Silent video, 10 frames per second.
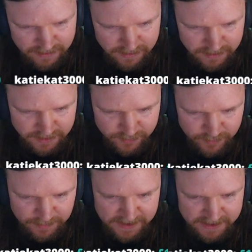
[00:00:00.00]
So if
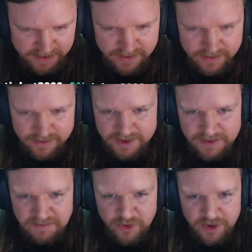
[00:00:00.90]
we picked a
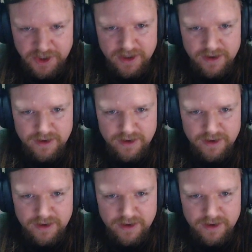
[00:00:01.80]
submarine...